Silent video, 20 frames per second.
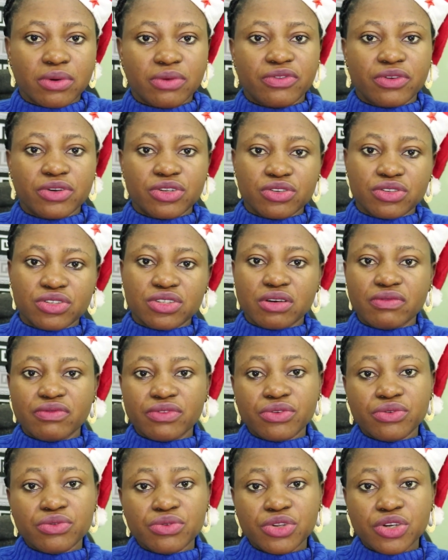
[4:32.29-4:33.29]
For those of
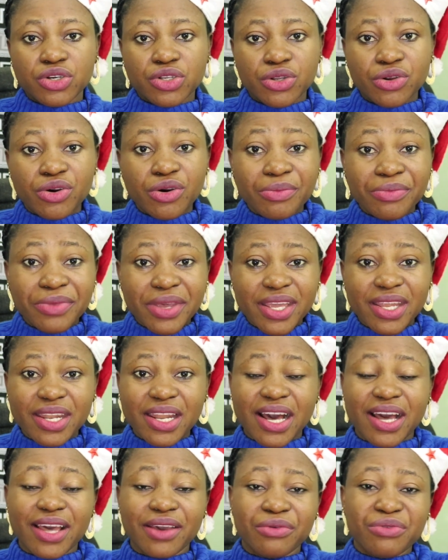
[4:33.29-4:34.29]
you who don't know me,
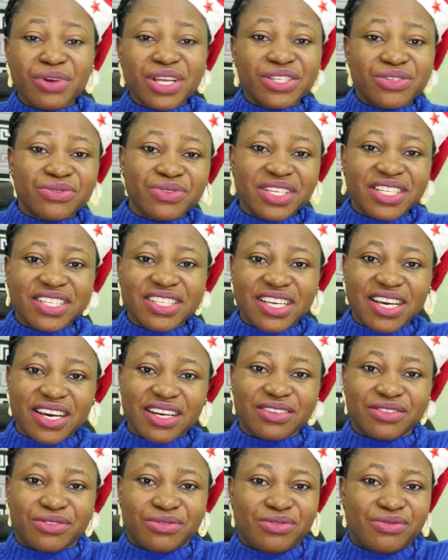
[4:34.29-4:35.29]
I went to
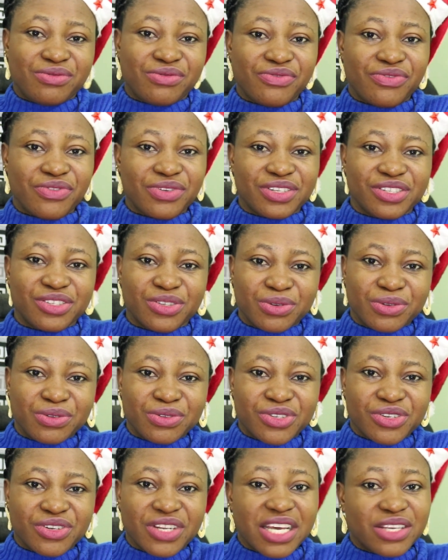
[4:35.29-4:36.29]
India to look for the
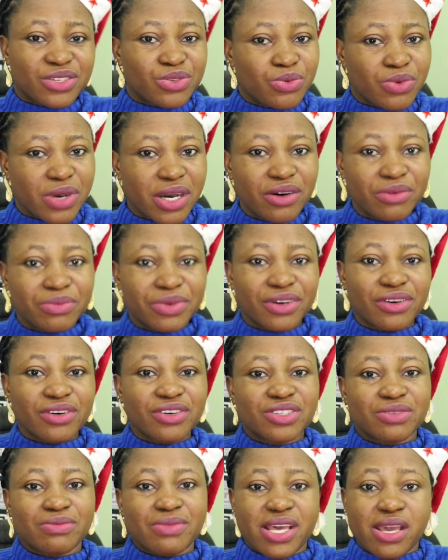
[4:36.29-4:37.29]
solution as well,
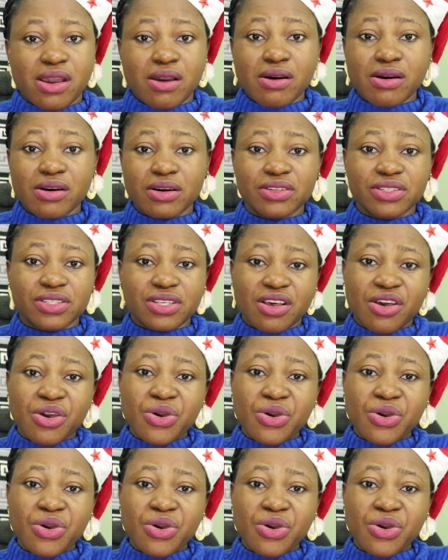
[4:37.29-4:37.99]
because my aunt,